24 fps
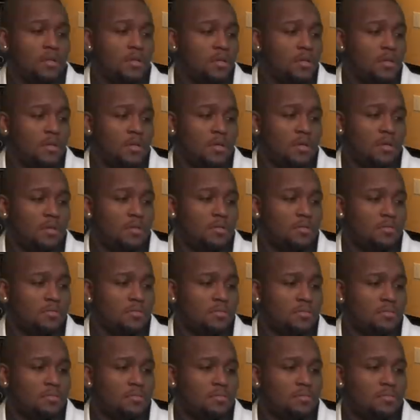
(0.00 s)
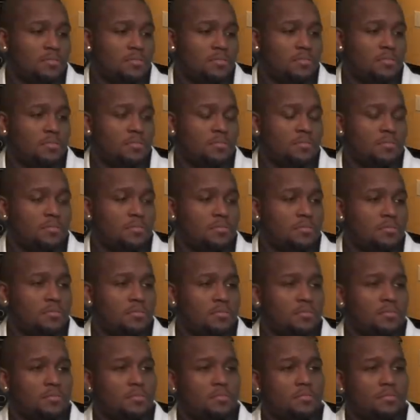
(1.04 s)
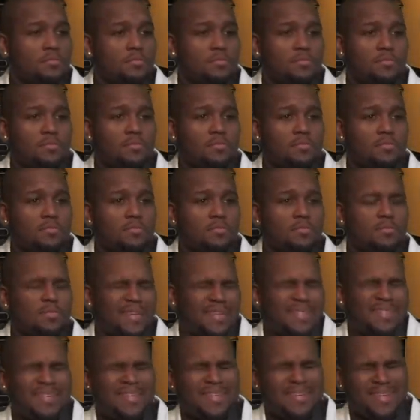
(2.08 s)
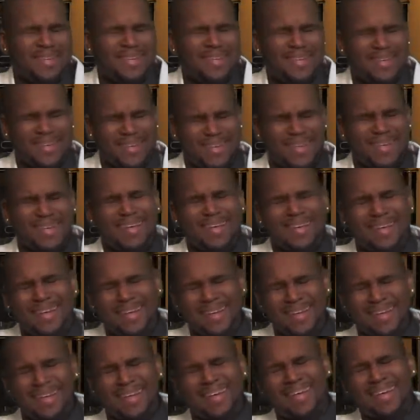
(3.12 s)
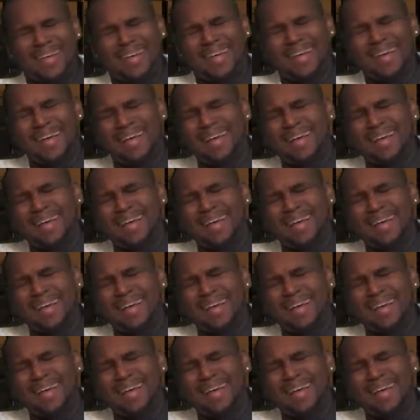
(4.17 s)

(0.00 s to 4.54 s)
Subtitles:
Nobody speaks.